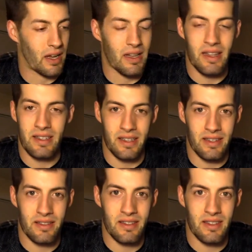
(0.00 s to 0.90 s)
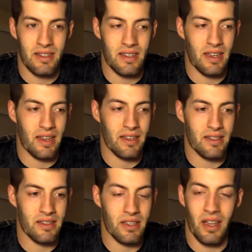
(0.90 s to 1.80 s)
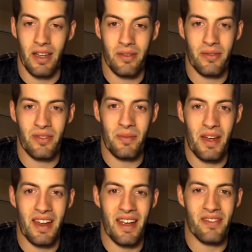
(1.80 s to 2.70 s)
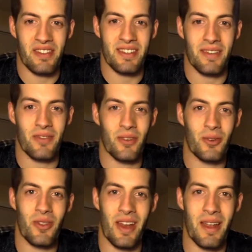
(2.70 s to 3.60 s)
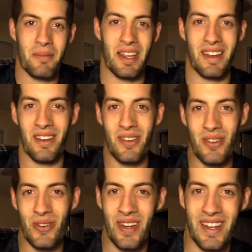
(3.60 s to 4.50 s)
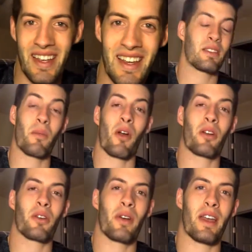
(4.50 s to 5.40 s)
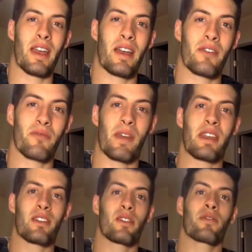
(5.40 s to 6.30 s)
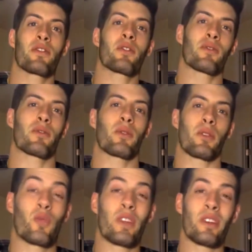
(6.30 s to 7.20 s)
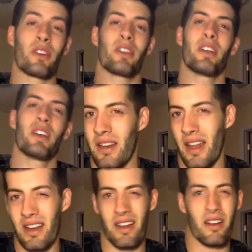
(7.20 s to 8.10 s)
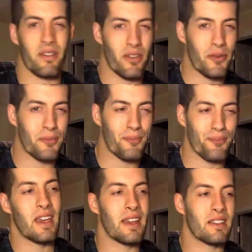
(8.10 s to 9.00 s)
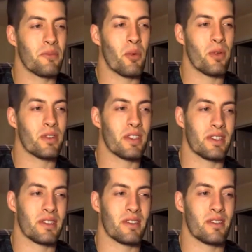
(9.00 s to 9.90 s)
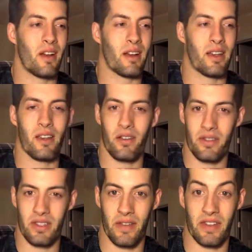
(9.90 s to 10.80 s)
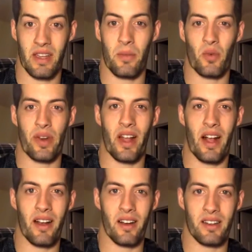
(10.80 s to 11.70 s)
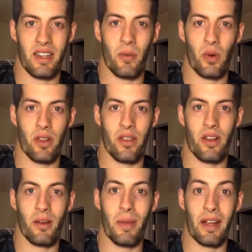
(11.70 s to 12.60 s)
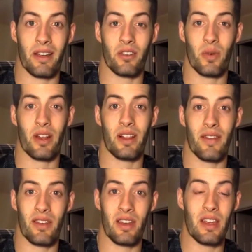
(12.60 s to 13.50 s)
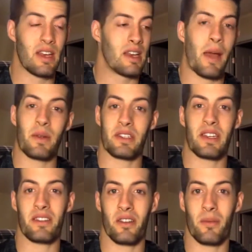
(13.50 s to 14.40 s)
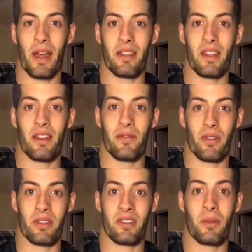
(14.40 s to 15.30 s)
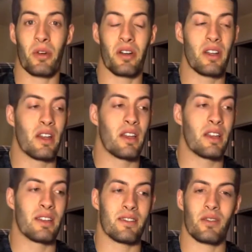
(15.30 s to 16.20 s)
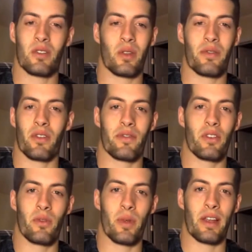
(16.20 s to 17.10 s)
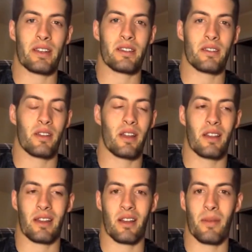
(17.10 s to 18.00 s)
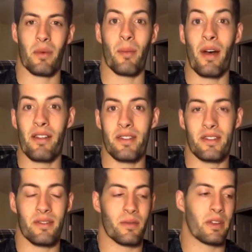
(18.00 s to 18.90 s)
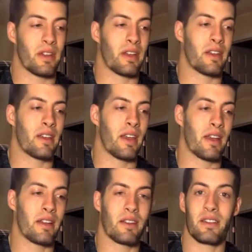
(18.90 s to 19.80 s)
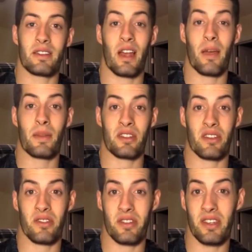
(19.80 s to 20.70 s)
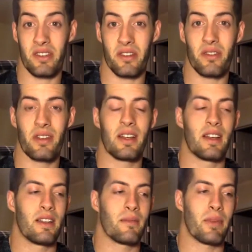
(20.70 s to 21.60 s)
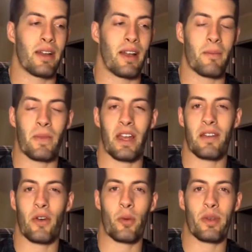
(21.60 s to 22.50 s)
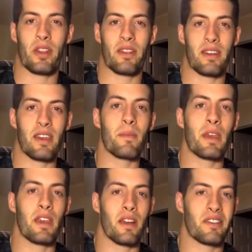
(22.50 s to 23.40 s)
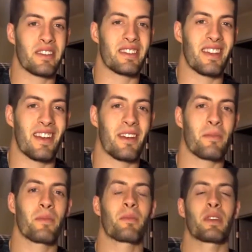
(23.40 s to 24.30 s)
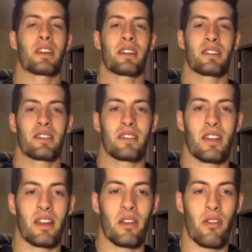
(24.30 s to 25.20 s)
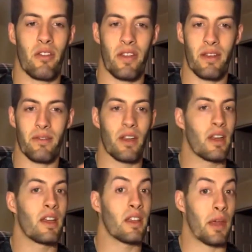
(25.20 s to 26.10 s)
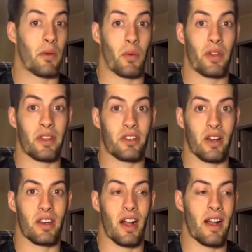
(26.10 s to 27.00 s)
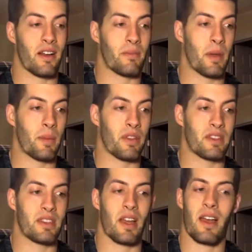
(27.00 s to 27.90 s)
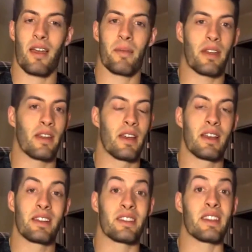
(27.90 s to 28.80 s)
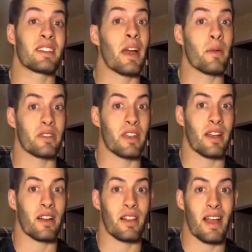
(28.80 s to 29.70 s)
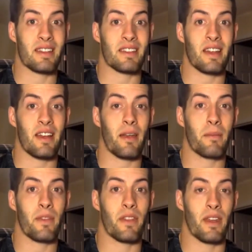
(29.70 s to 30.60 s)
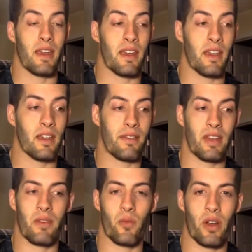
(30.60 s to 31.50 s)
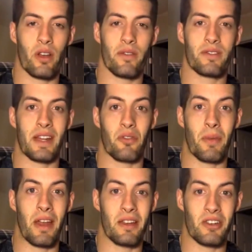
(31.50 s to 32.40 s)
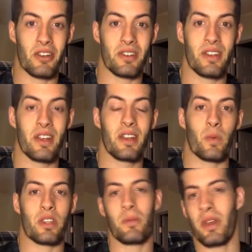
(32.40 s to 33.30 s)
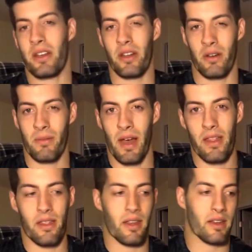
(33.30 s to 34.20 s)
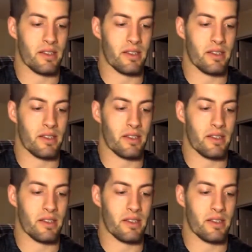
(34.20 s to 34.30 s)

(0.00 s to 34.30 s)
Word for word: Got a lot done and still have about half the stuff to do that I planned on doing. And tomorrow I have my interview for Regal. Not an interview, it's more just talking over stuff because I'm a rehire because I worked there back in 2011. I was seasonal back then for the summer. And so it was only for a few weeks, uh, like a couple months, really. And this time is also seasonal but I'm kind of hoping that they keep me on this time because I know that they they were really trying to hire people this time, and since I was there last time, they have gotten rid of several managers, which can be a good and a bad thing.